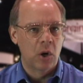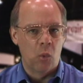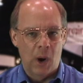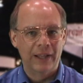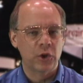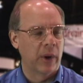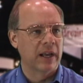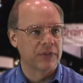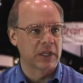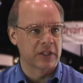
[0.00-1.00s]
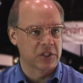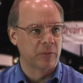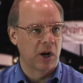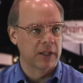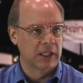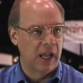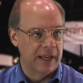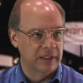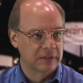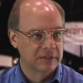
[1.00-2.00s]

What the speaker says: while you have the customer on the line.